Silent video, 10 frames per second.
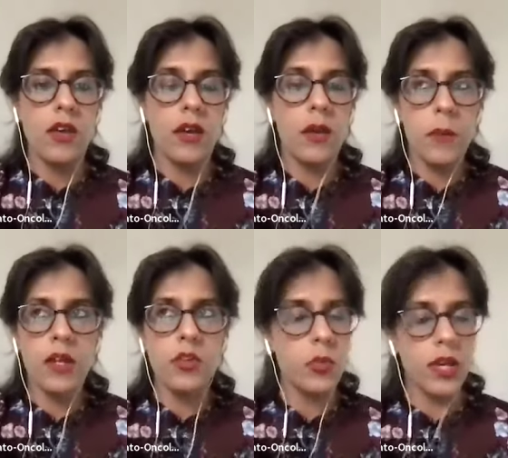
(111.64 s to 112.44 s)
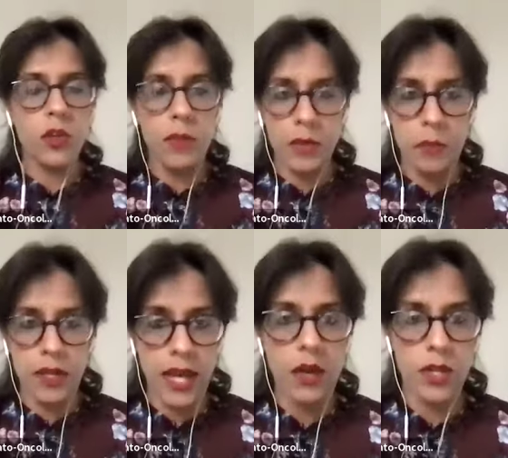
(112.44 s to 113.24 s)
compared to where you might be
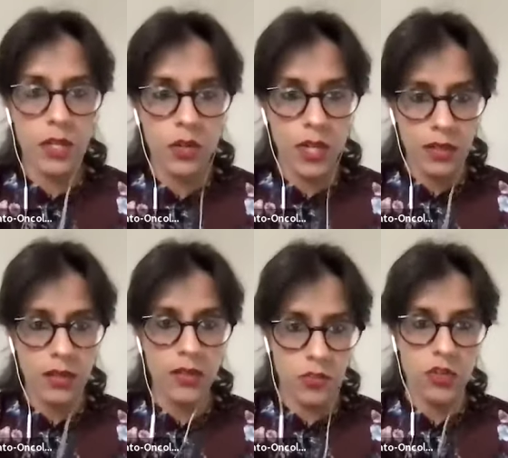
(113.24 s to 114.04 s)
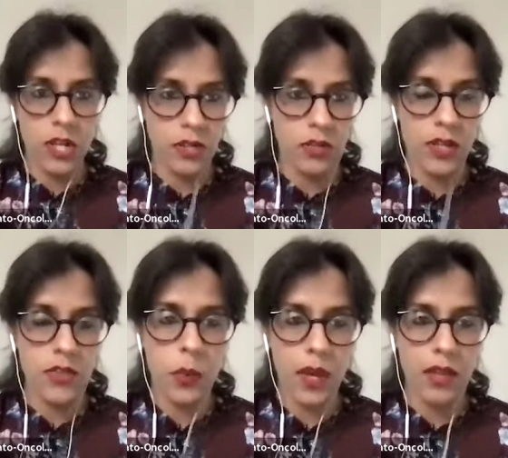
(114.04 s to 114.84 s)
now in your illness trajectory
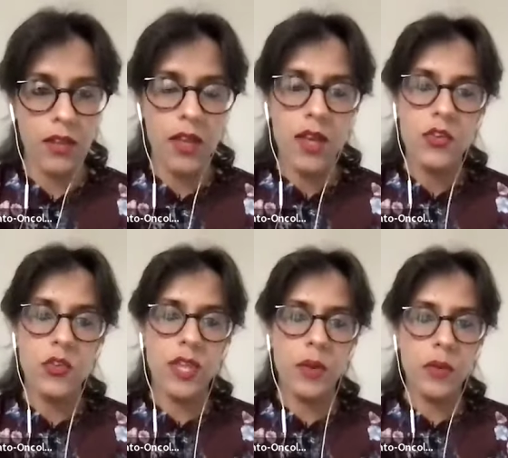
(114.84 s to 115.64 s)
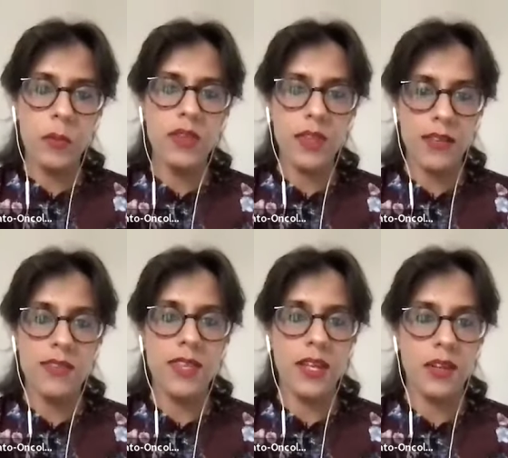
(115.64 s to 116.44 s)
as well so there will be
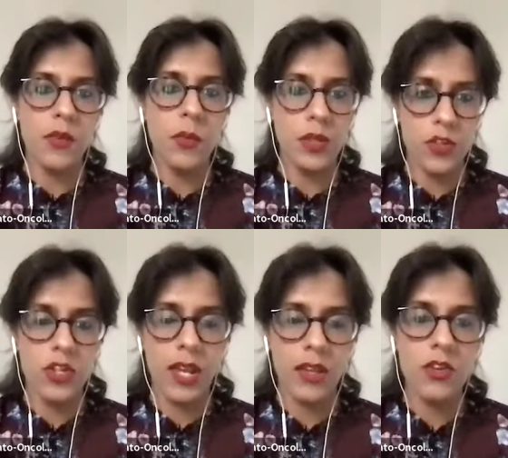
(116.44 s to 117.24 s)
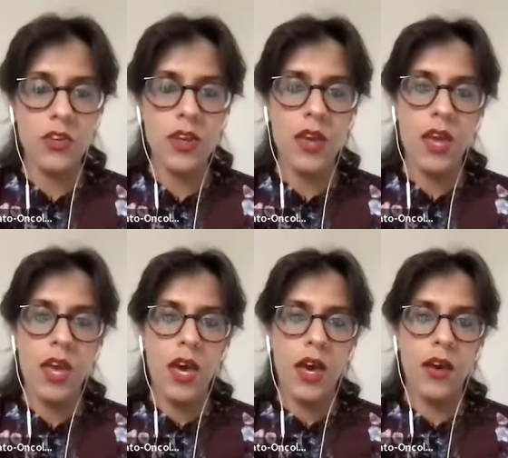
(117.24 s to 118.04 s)
things that will change
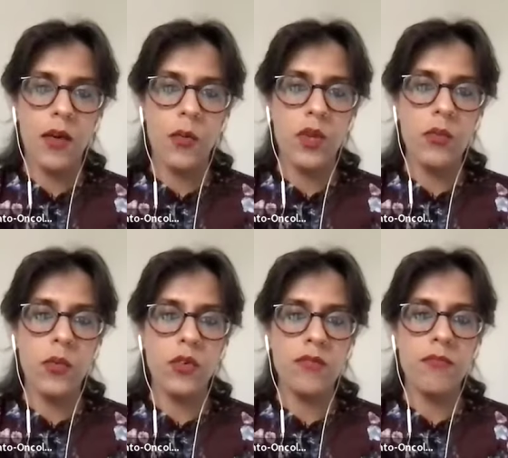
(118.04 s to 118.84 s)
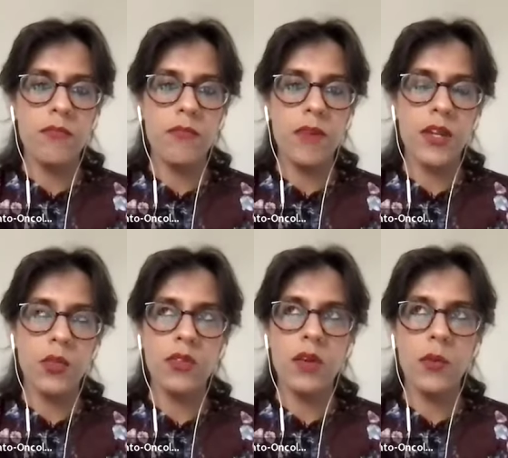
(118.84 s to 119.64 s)
uh, we won't i
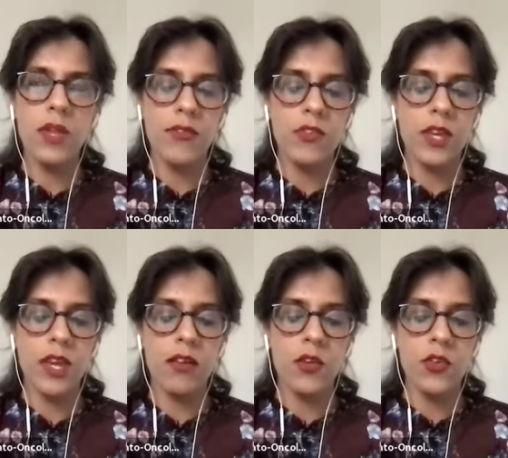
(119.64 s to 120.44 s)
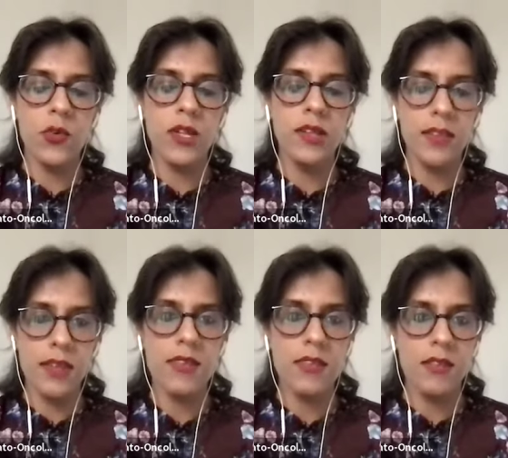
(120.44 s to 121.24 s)
don't think we'll have to carry on doing
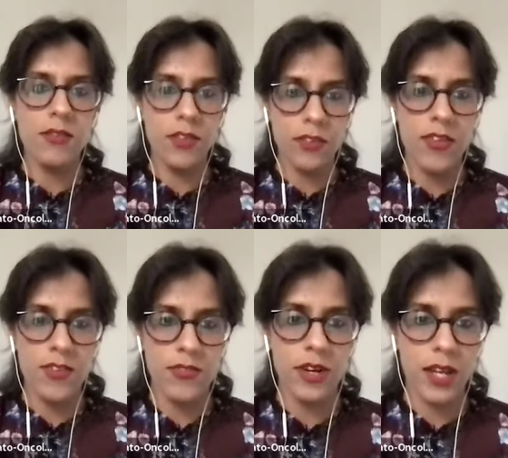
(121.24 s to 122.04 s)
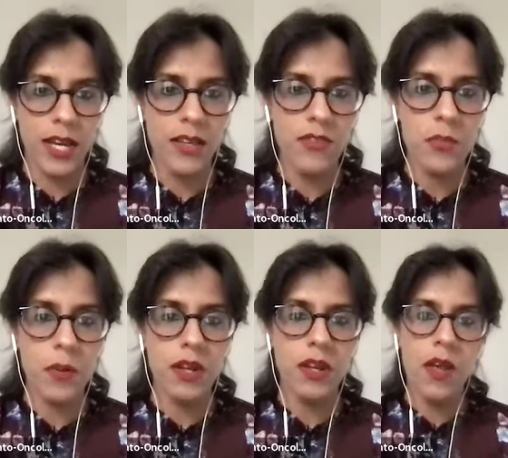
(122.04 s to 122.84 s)
this for the rest of our lives but